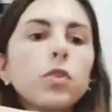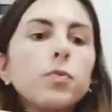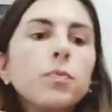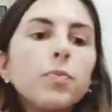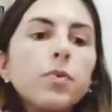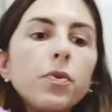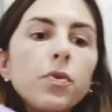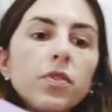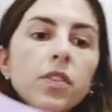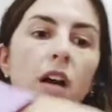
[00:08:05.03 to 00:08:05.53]
to
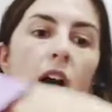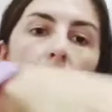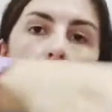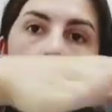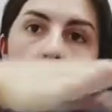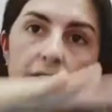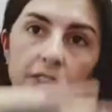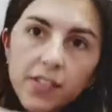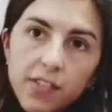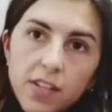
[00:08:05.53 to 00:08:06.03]
put
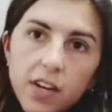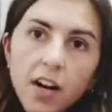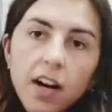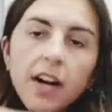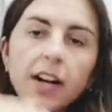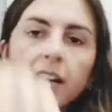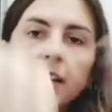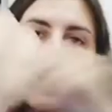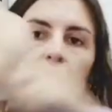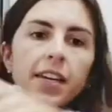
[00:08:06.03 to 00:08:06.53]
our
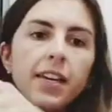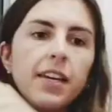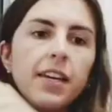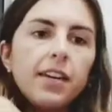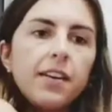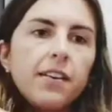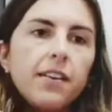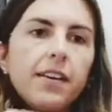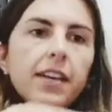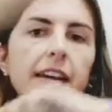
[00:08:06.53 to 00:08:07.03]
star
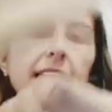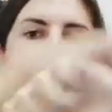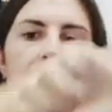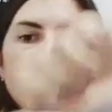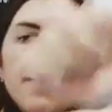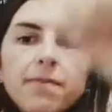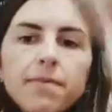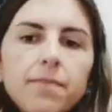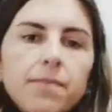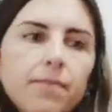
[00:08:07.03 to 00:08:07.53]
here,
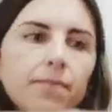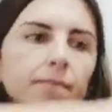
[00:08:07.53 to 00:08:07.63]
okay?